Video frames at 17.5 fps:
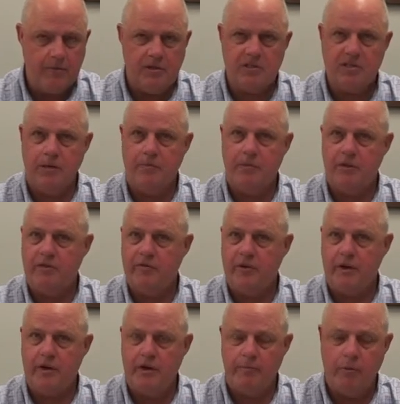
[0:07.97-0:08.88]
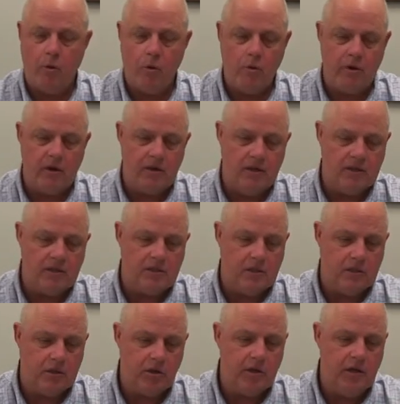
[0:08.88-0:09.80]
but something that's very important, and that's
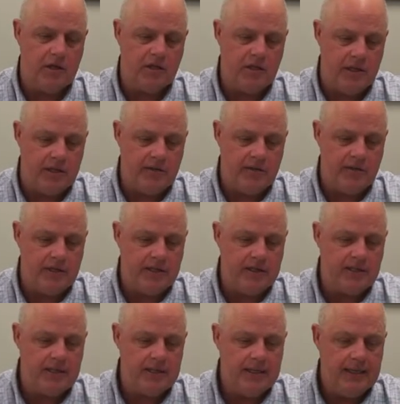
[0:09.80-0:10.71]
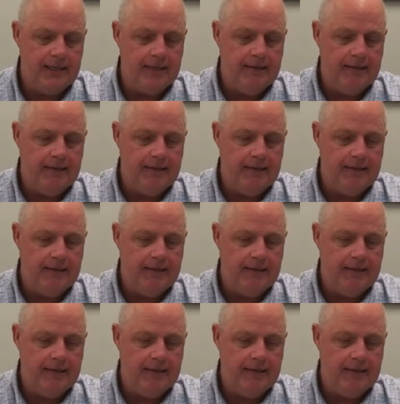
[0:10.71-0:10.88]
crush injuries.